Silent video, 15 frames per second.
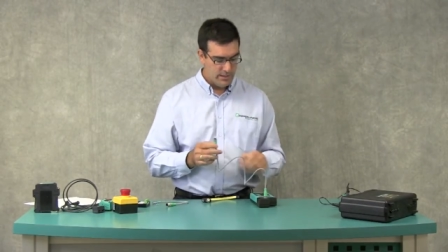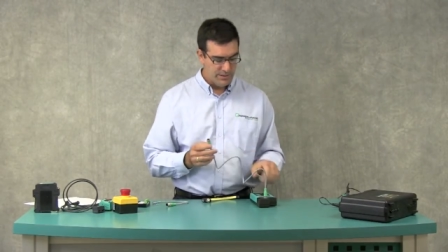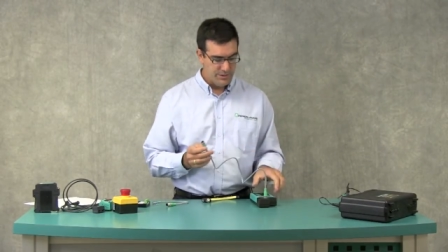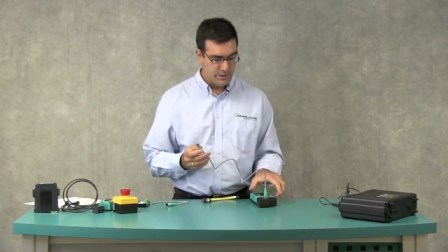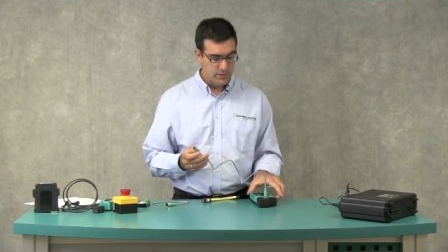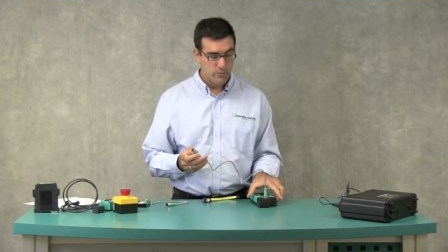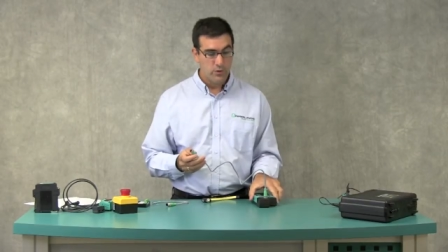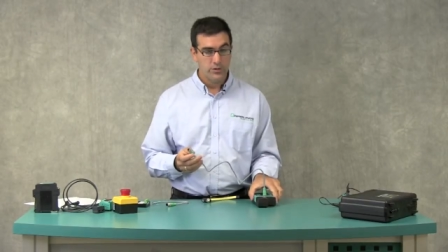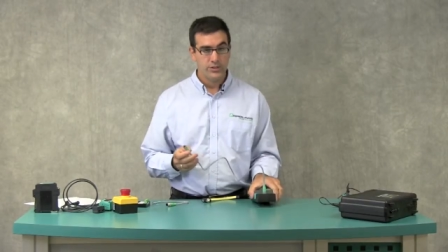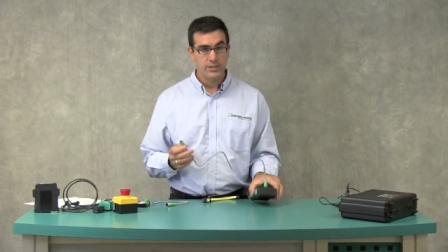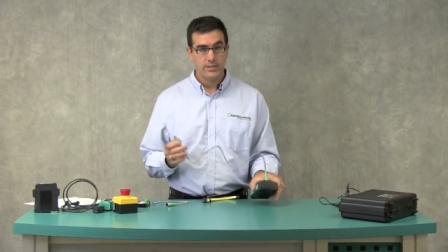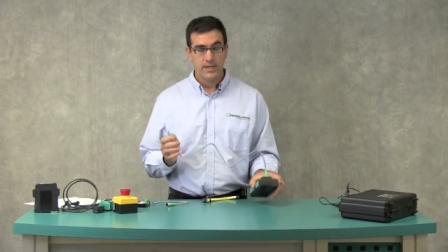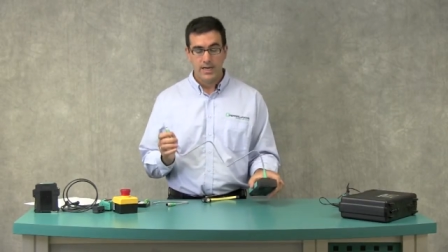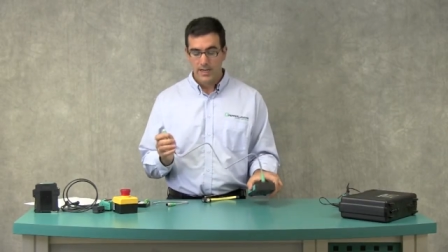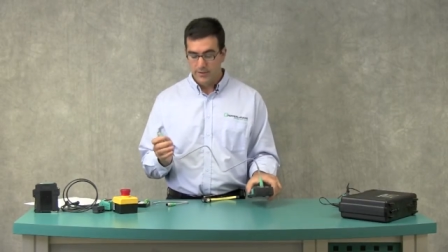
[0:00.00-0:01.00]
It just
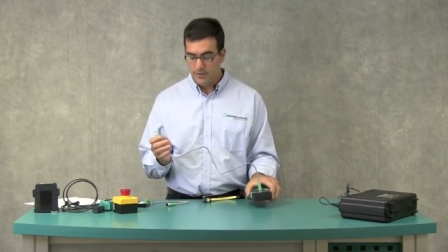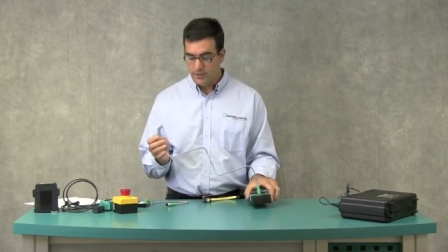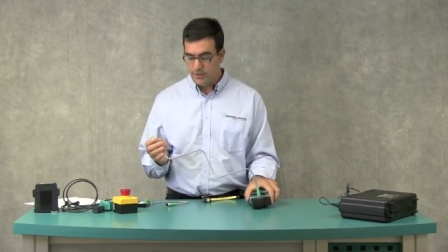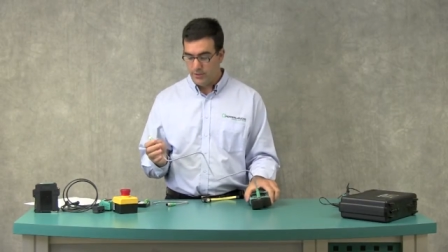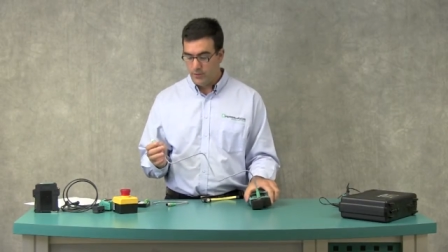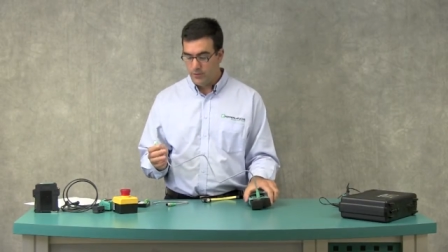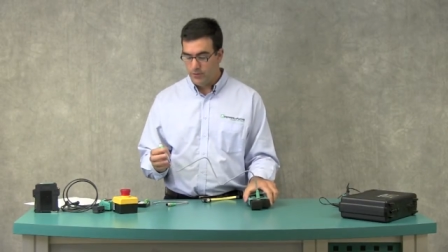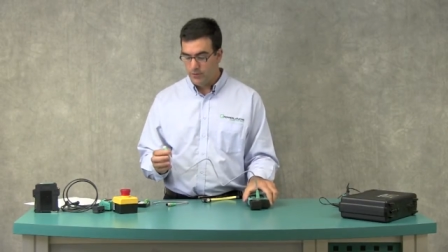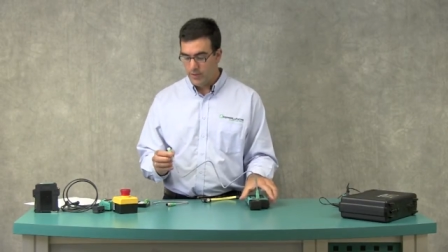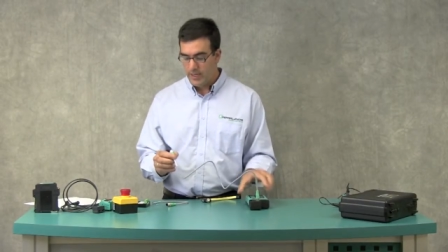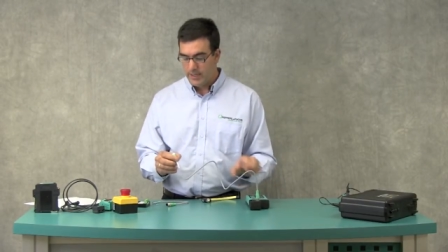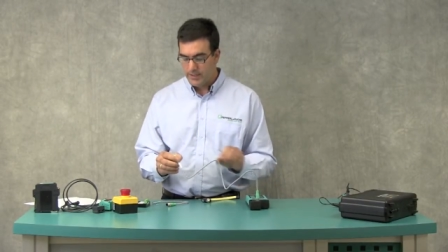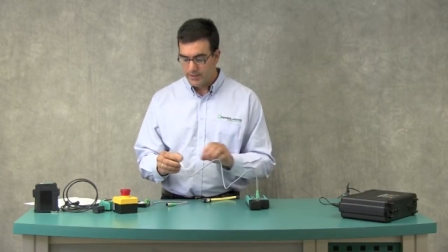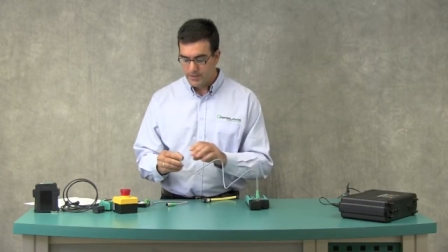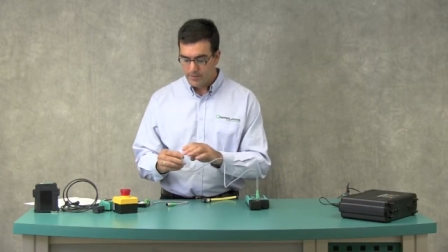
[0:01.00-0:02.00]
pushes on, there's no
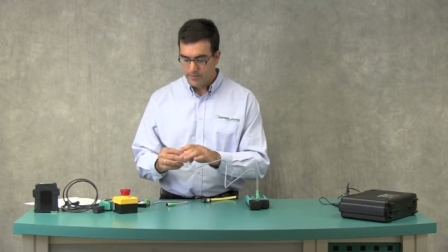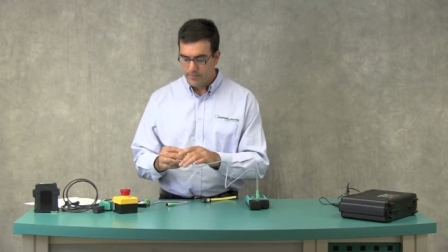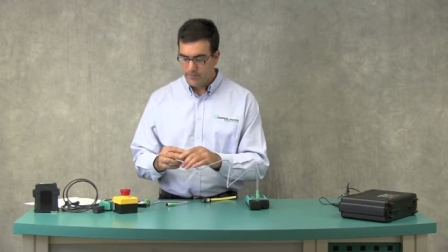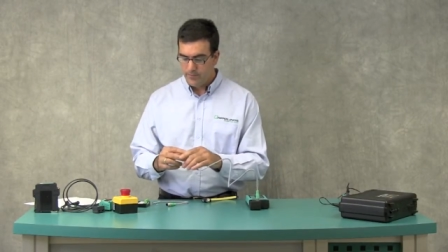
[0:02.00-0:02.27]
threads.